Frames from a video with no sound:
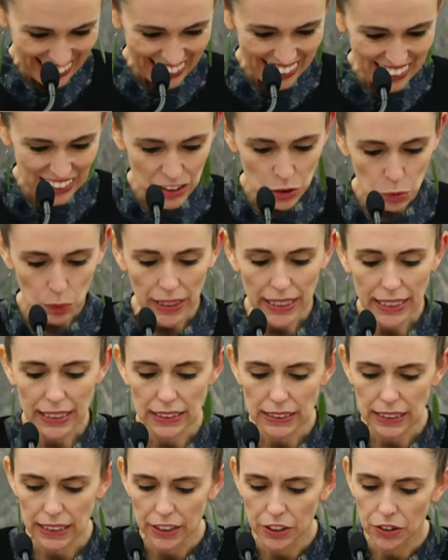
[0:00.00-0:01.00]
And as we
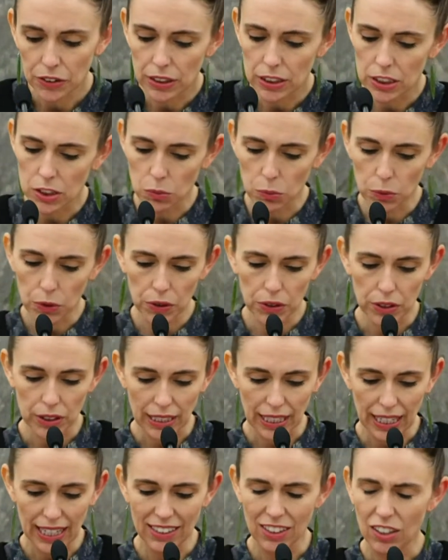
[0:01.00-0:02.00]
continue this
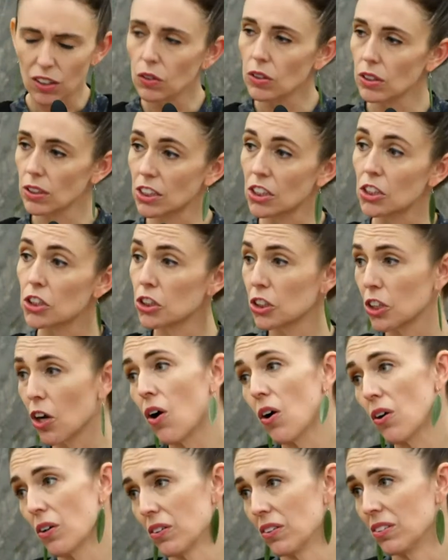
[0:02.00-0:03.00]
work and look to
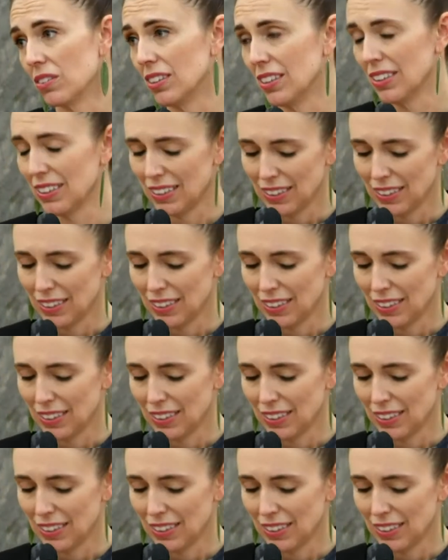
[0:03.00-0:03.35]
show